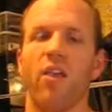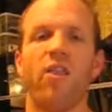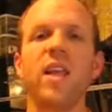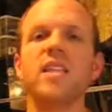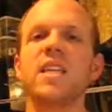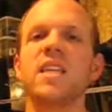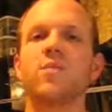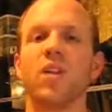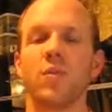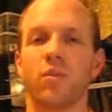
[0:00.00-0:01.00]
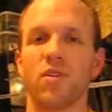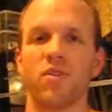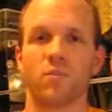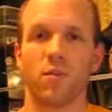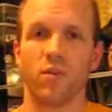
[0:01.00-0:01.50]
thinks he's bulletproof
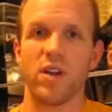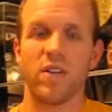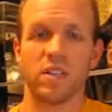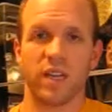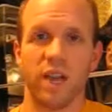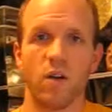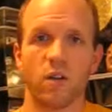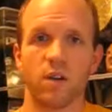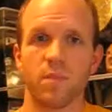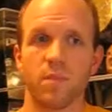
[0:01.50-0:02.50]
from a previous encounter,